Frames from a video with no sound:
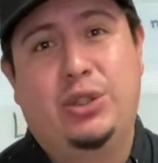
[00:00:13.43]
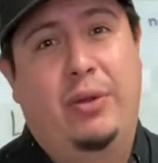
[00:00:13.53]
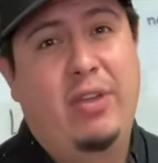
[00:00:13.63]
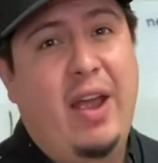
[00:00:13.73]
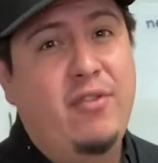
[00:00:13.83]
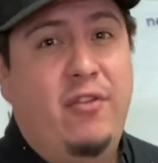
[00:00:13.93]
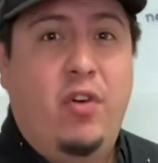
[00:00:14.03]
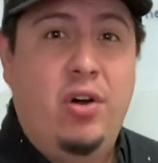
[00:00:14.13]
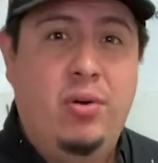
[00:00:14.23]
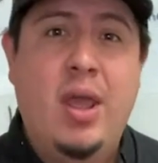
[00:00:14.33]
So if you have your
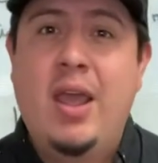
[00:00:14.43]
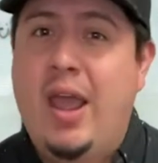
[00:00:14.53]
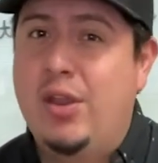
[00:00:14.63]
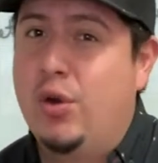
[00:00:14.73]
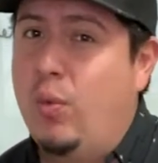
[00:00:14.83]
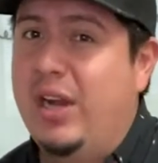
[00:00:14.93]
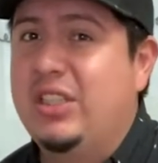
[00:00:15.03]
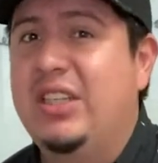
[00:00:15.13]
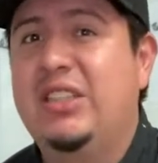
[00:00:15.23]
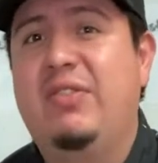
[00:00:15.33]
phone and you're
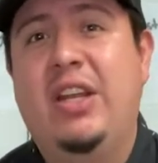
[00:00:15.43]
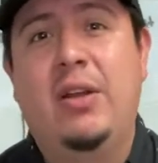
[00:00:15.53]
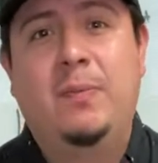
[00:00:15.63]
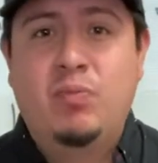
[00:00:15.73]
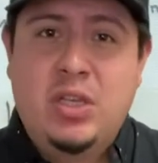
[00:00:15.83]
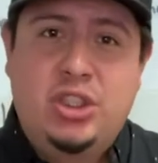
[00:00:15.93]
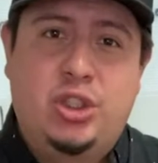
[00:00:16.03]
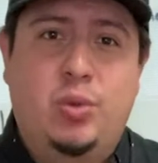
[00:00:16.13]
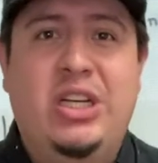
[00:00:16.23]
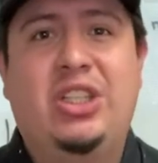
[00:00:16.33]
watching this video,
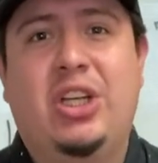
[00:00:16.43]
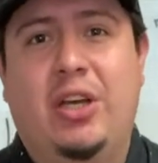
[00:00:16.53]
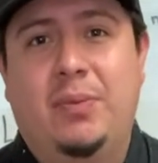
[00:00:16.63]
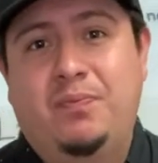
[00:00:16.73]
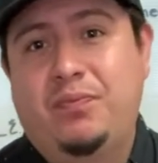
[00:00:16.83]
screenshot.